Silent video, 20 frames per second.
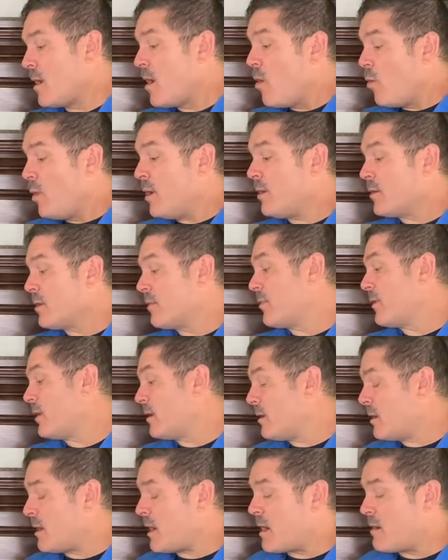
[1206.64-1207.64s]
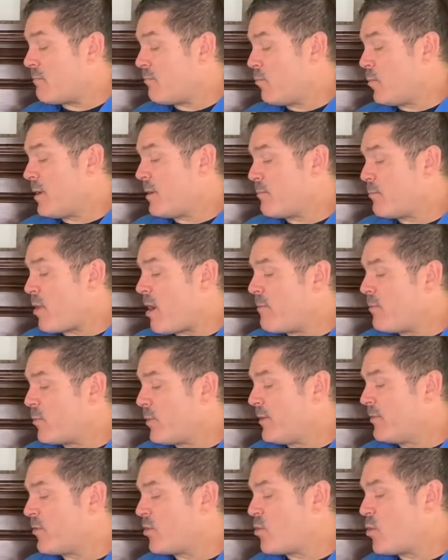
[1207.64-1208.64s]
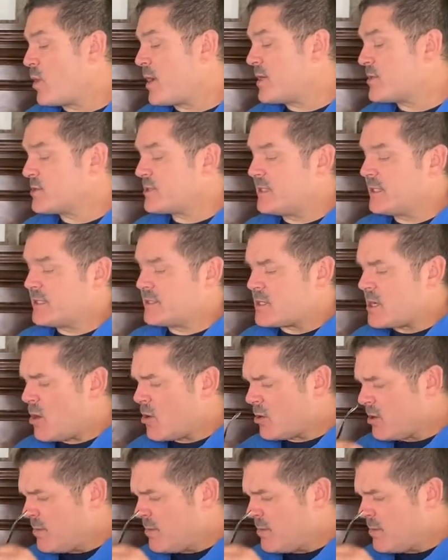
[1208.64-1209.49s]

Well, we could probably read the question and talk